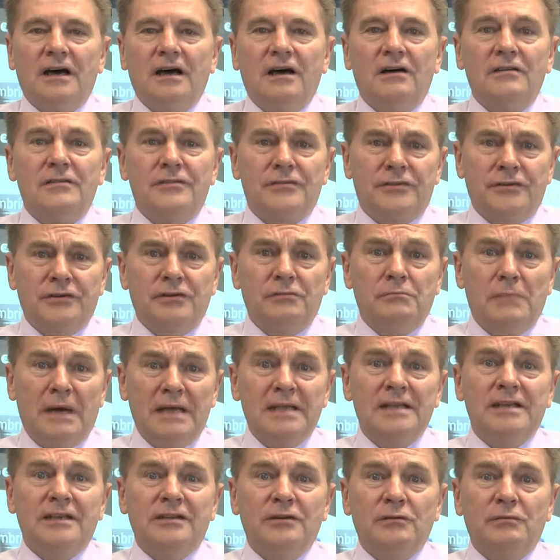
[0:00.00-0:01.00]
through
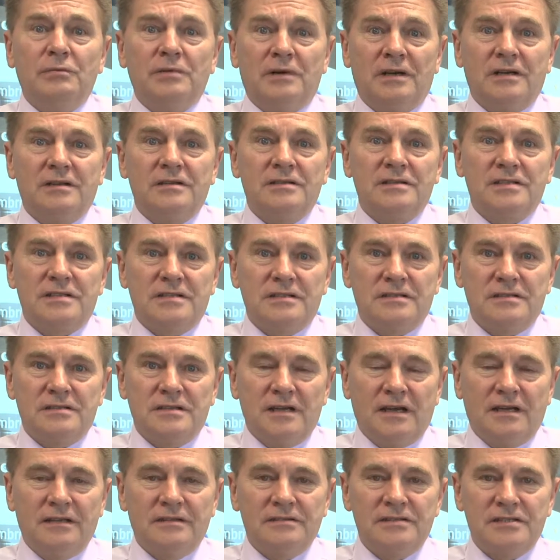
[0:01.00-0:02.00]
making your products
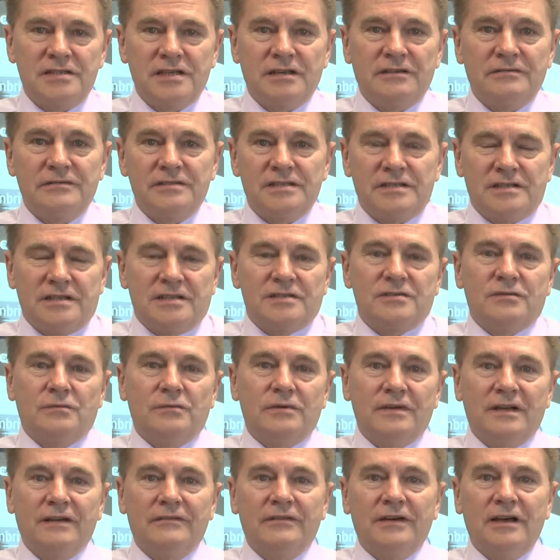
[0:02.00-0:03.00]
and services or
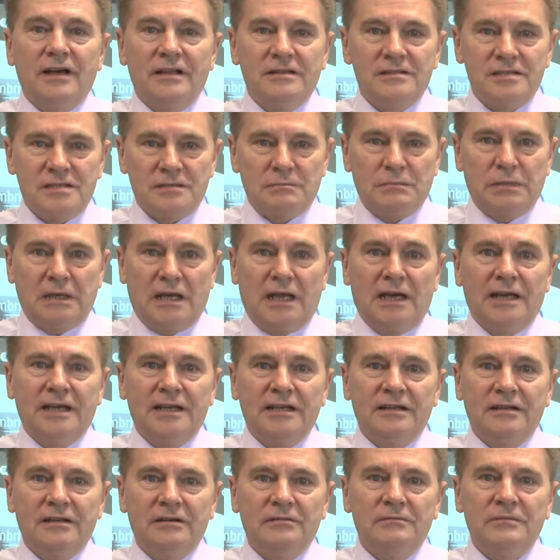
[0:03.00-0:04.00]
whatever and
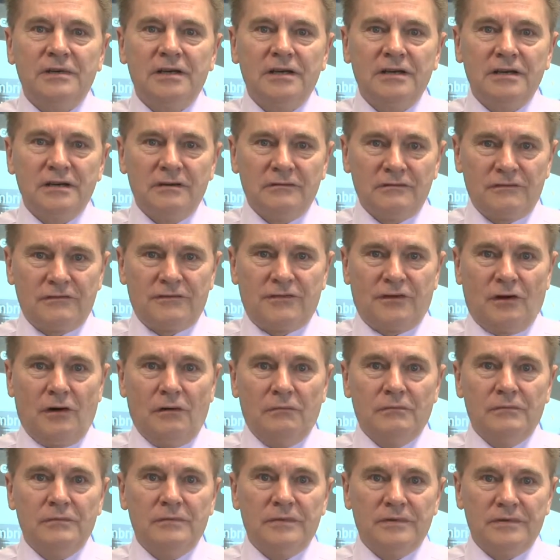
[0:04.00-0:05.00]
supplying them
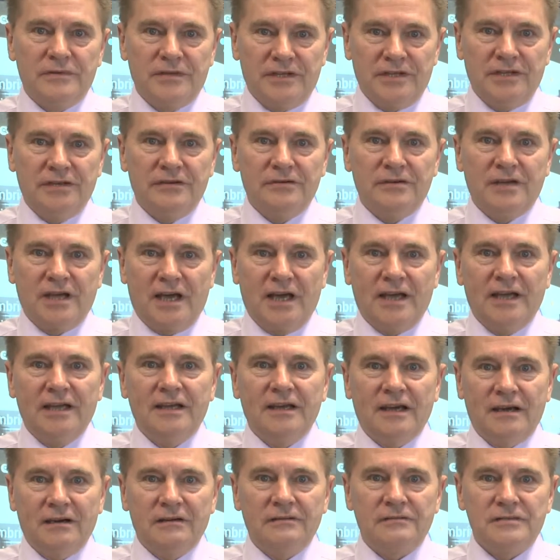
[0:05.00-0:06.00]
from the
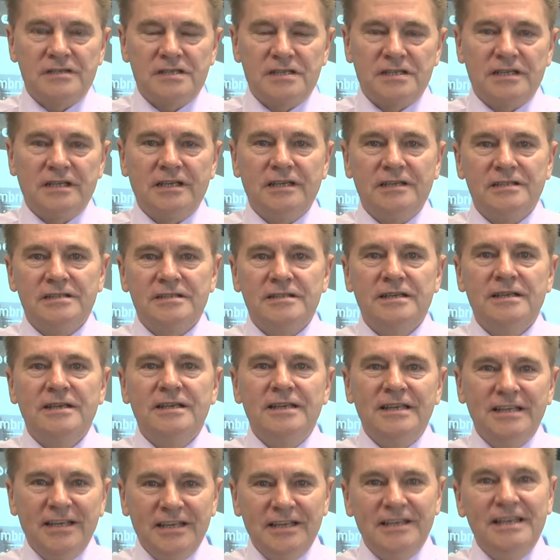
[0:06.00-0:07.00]
UK overseas.
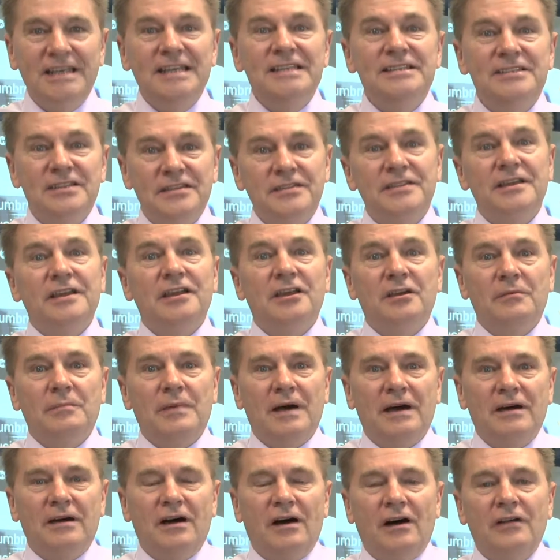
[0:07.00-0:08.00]
You need to think
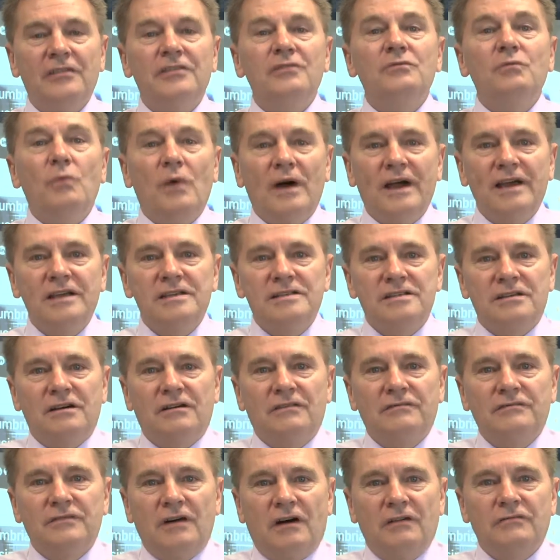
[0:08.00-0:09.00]
about other ways
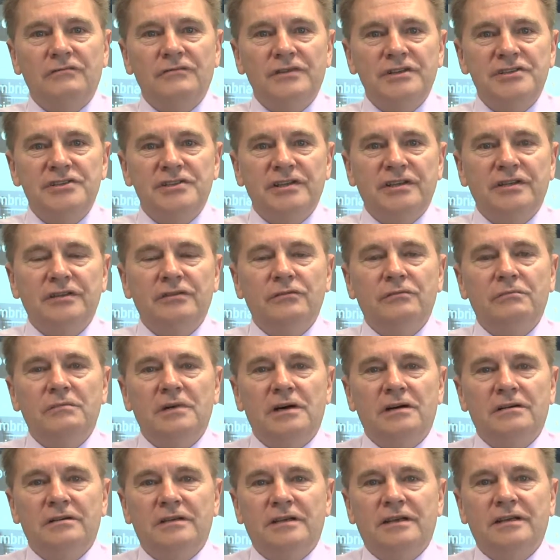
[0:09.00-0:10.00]
of reaching your
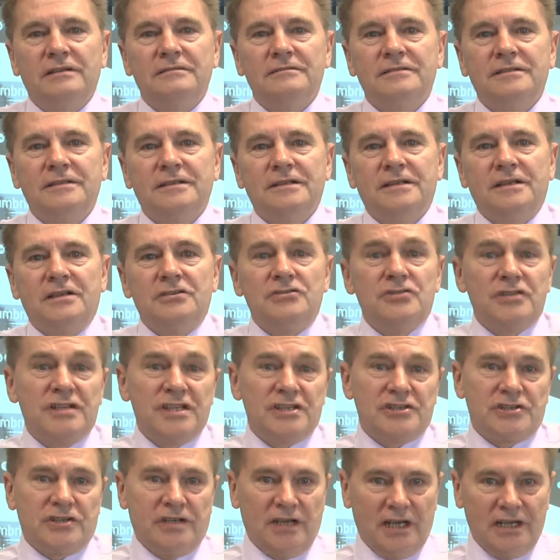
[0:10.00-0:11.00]
market.
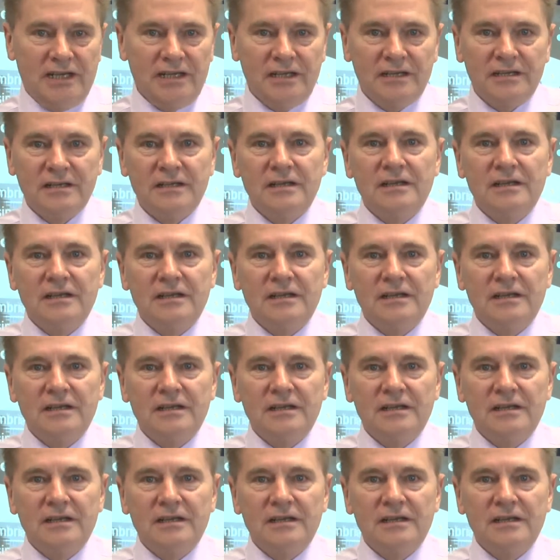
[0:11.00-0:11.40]
Traditionally,